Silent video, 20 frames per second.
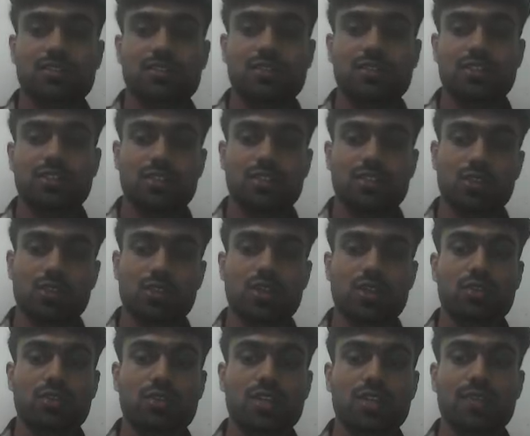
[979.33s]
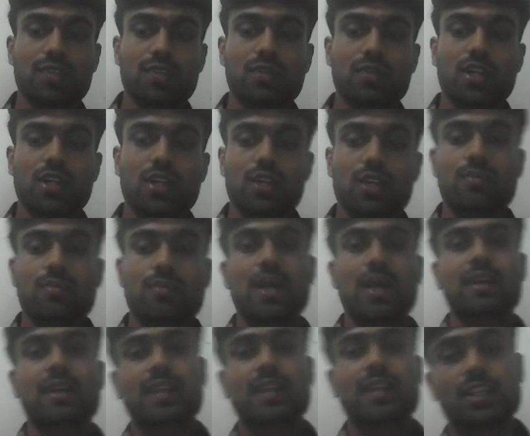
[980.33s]
with zero downtime
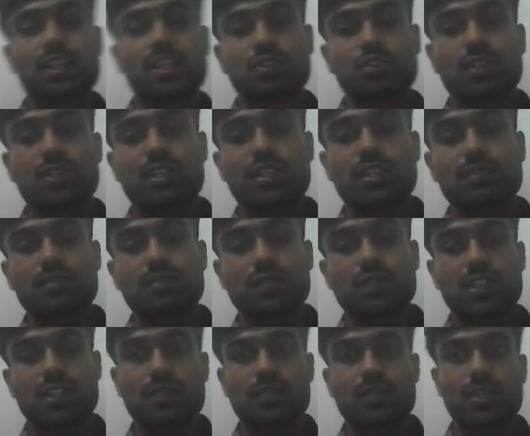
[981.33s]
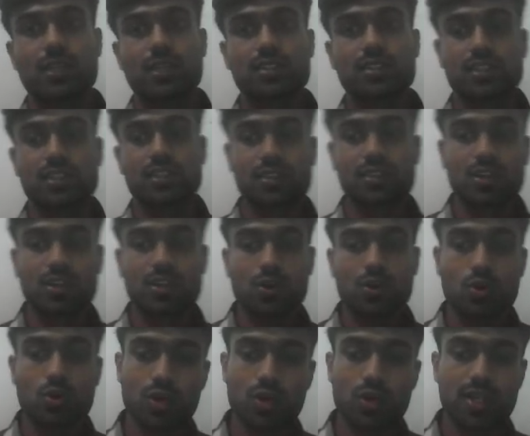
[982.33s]
by gradually replacing
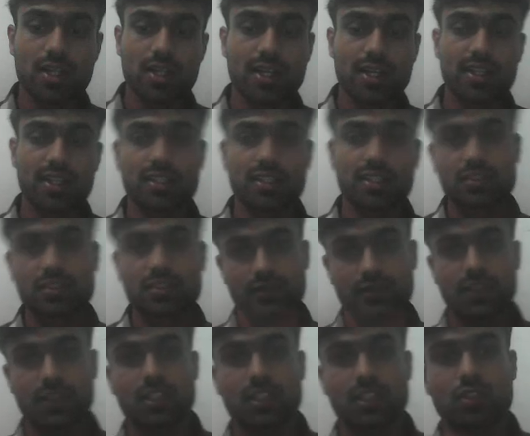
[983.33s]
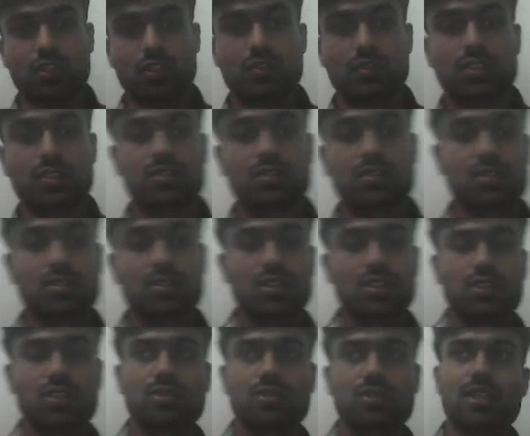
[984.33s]
old containers with new ones.
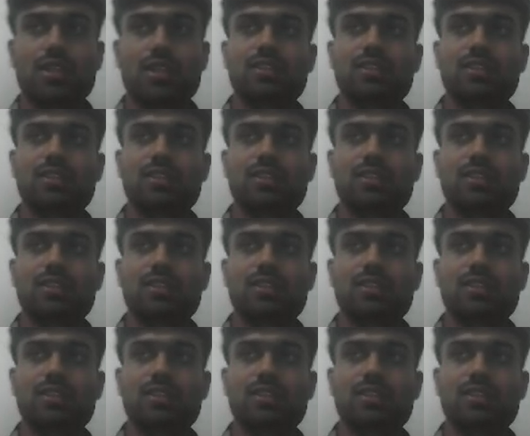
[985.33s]
So like